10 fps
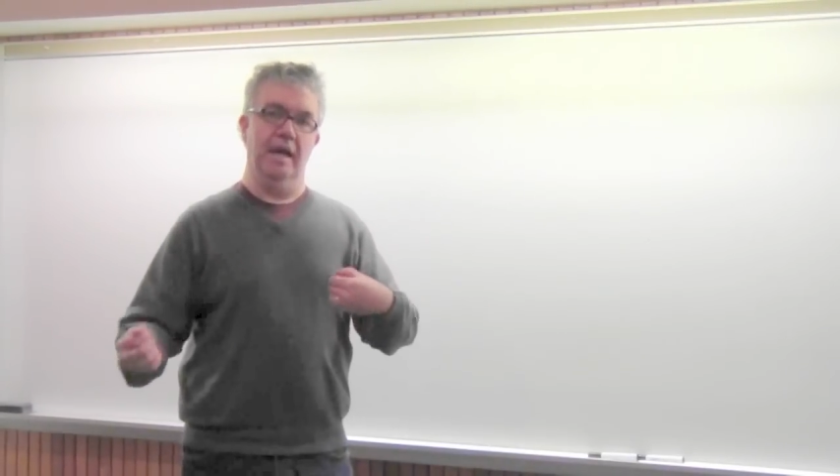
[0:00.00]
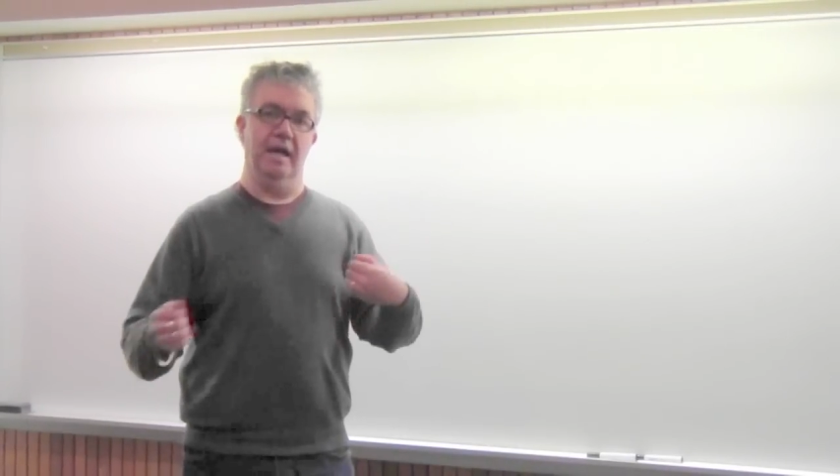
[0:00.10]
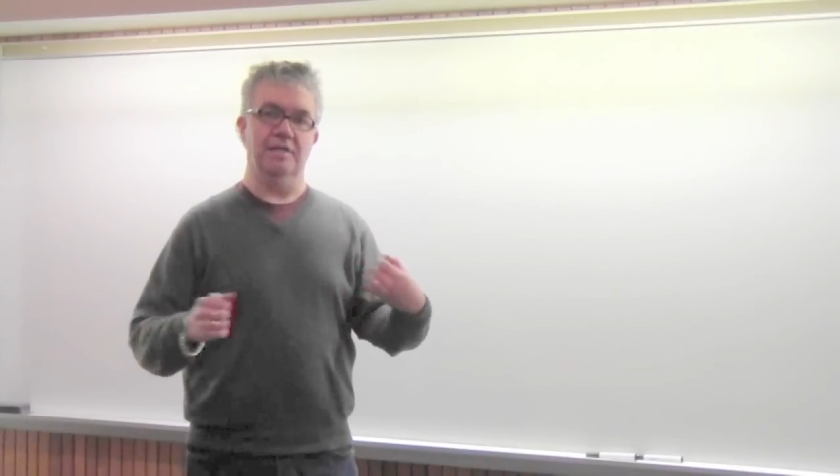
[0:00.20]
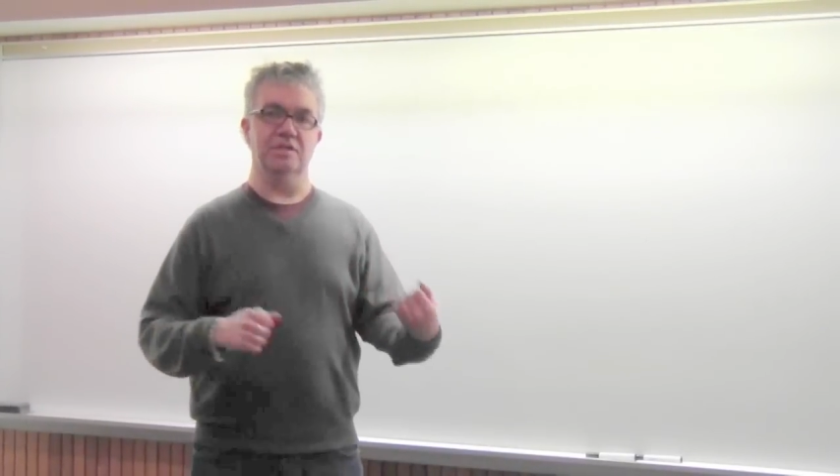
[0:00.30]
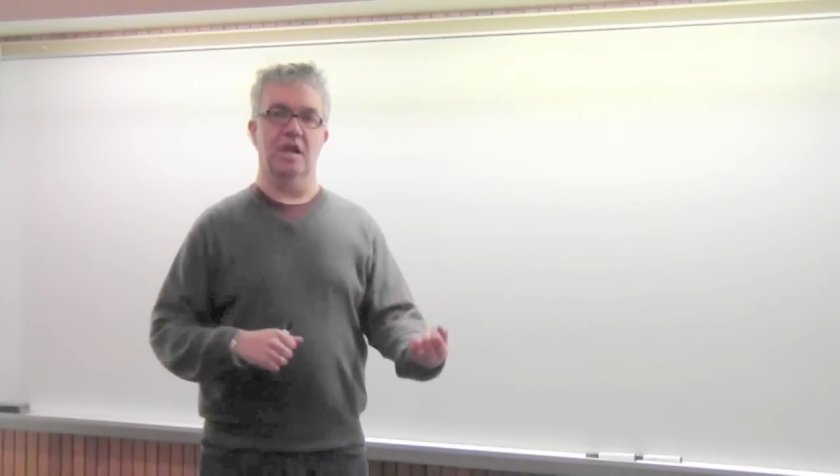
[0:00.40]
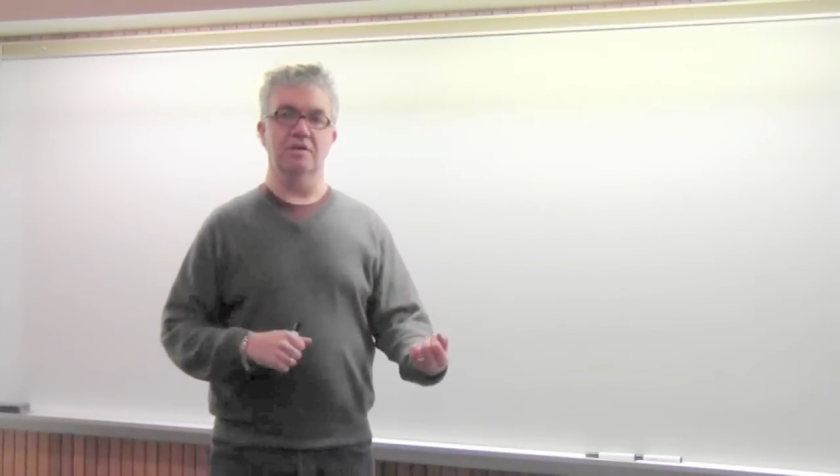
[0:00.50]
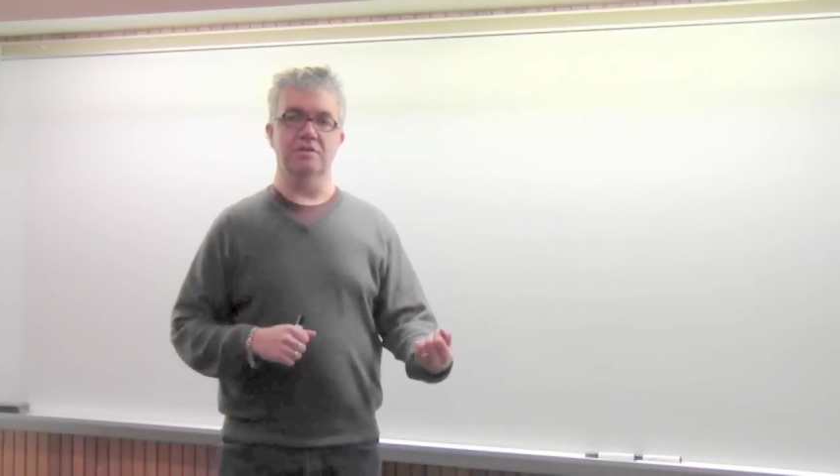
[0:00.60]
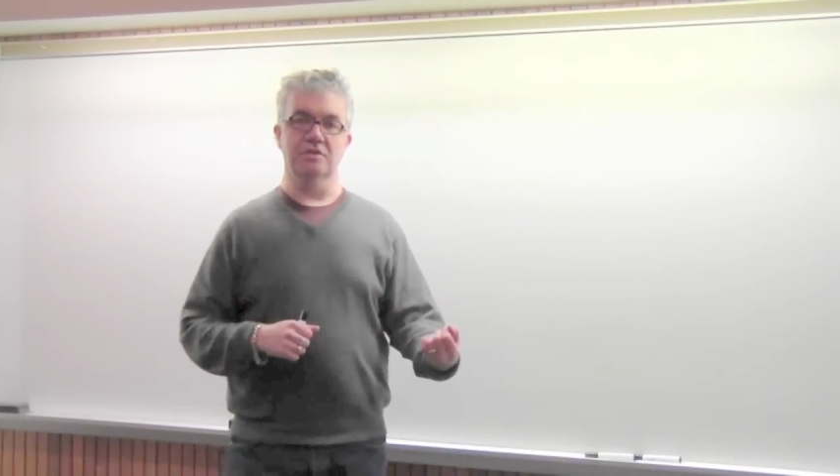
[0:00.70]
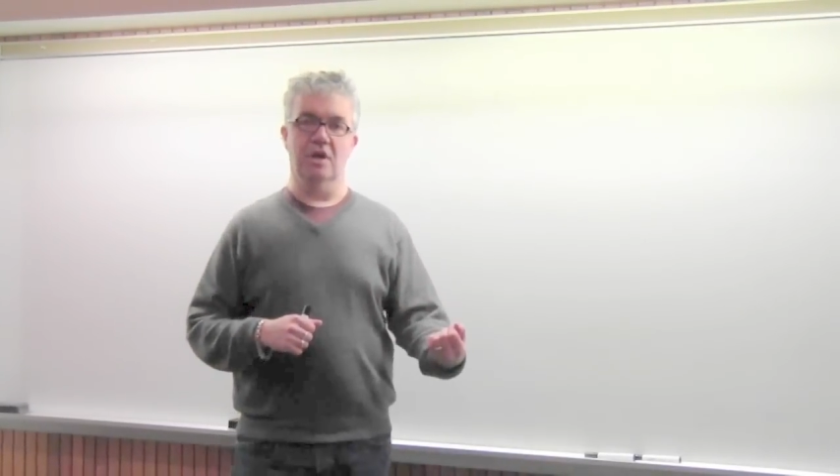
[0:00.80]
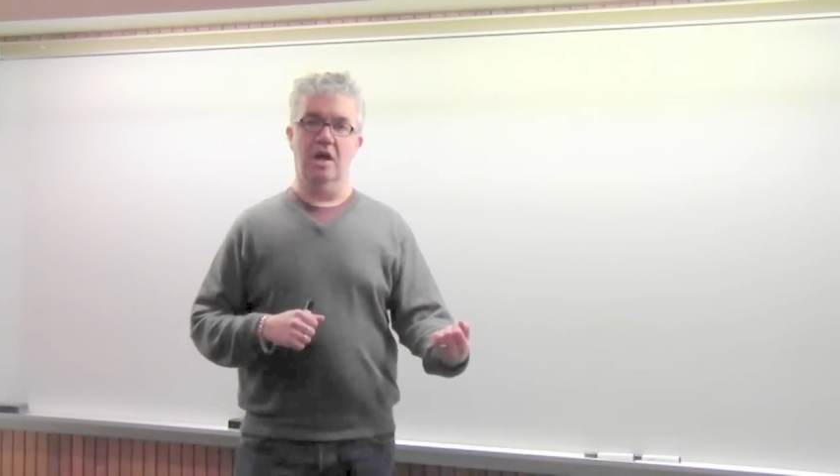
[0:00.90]
and I
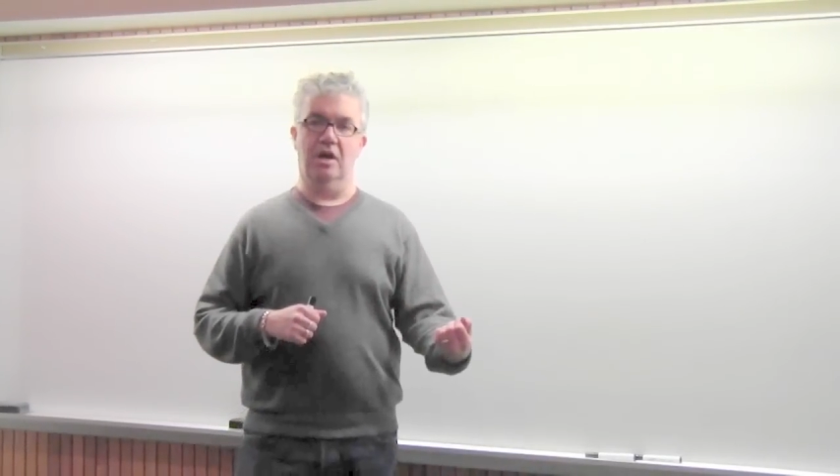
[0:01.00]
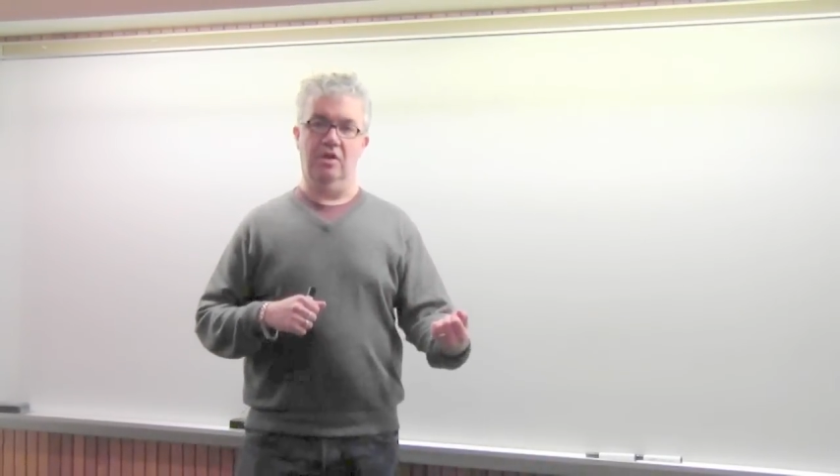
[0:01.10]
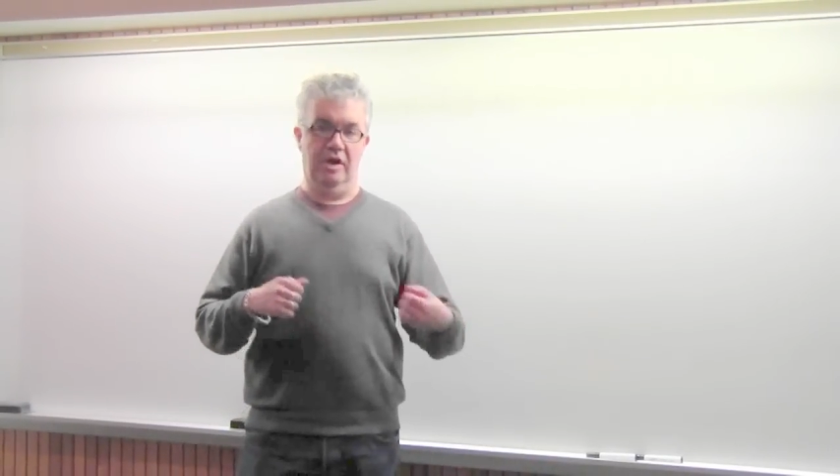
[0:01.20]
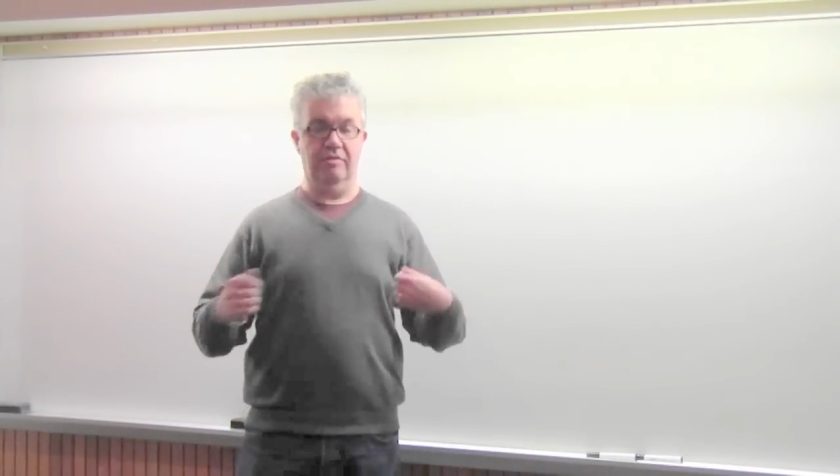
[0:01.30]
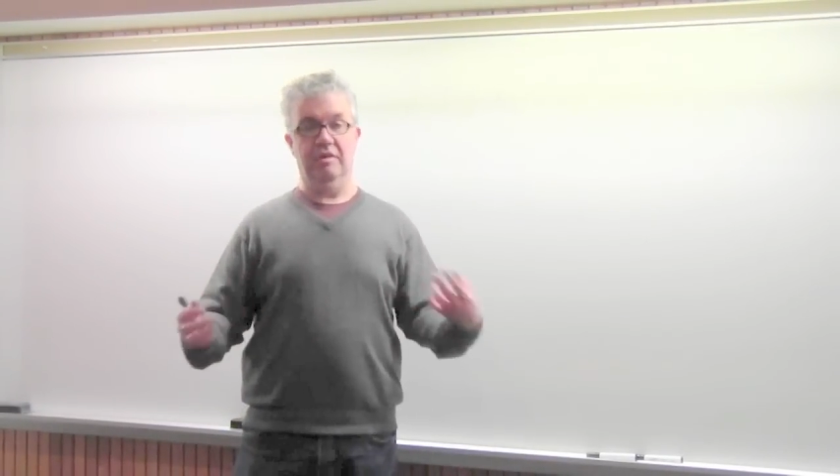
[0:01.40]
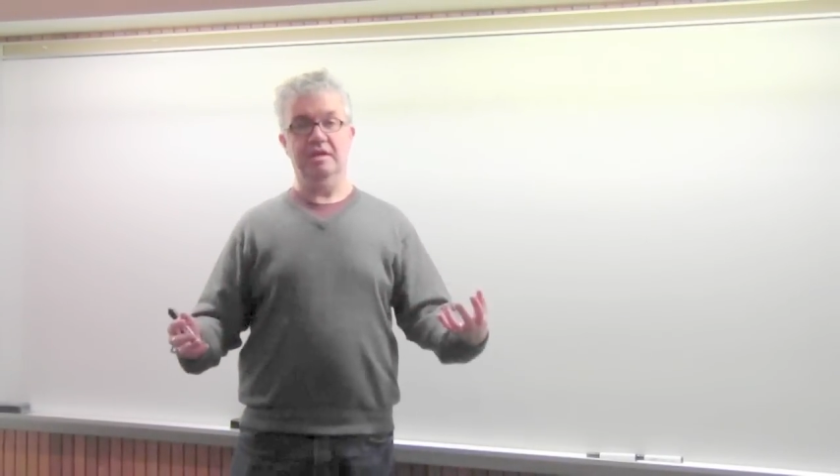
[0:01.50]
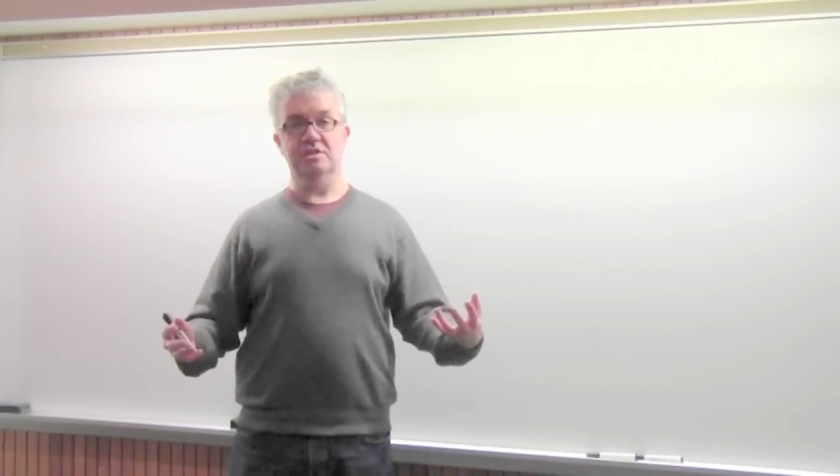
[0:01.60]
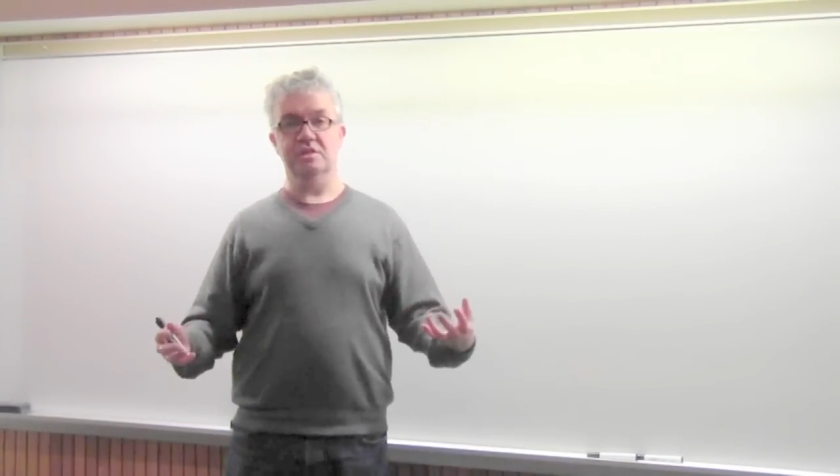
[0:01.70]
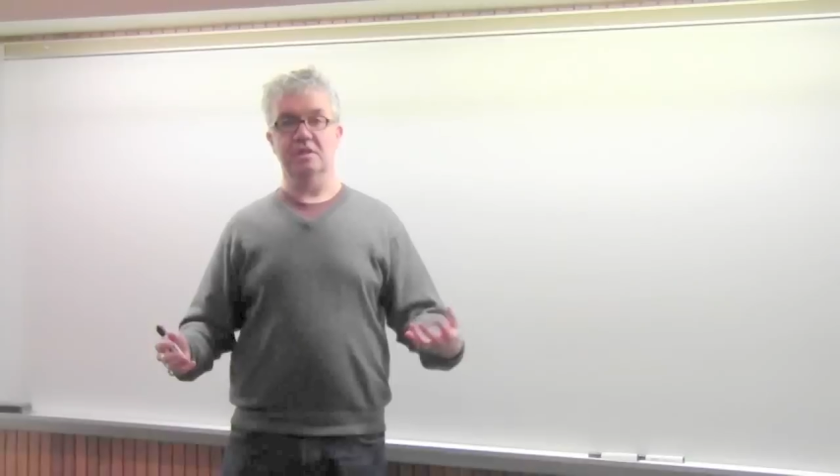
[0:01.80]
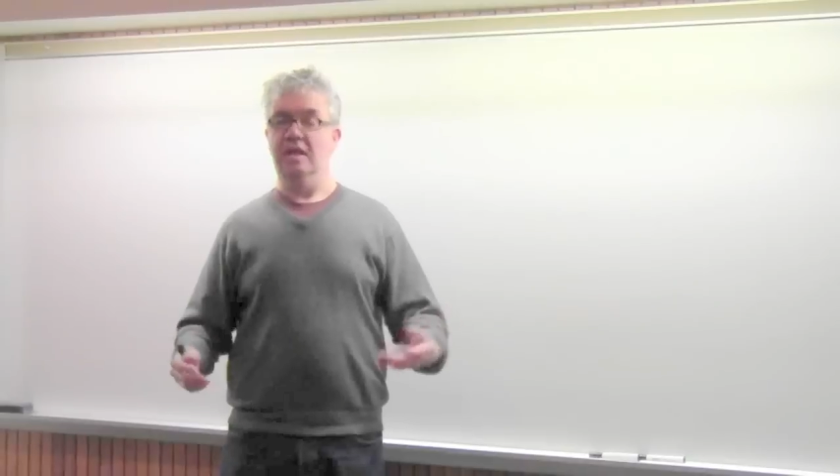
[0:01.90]
start to talk like
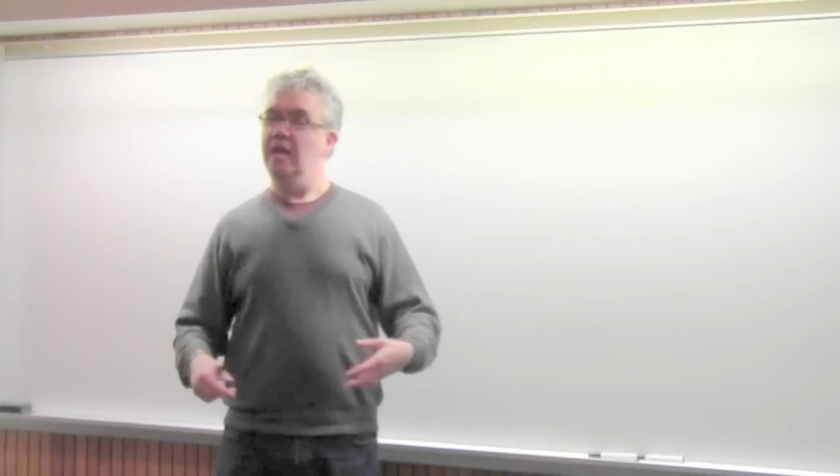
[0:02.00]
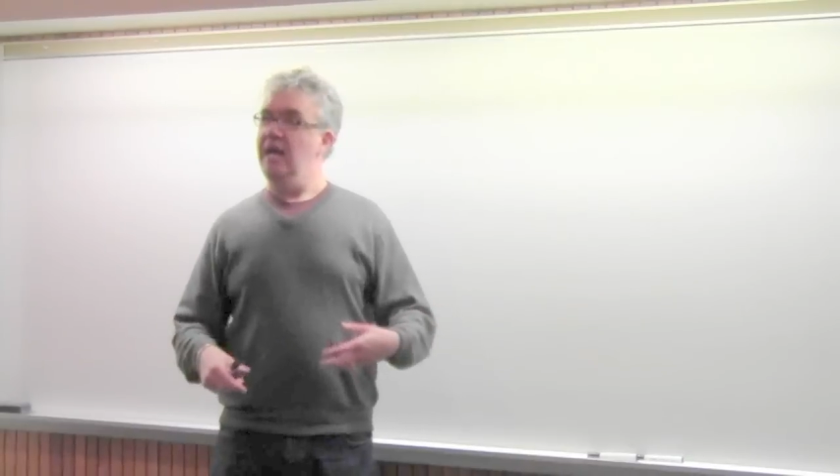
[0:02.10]
this,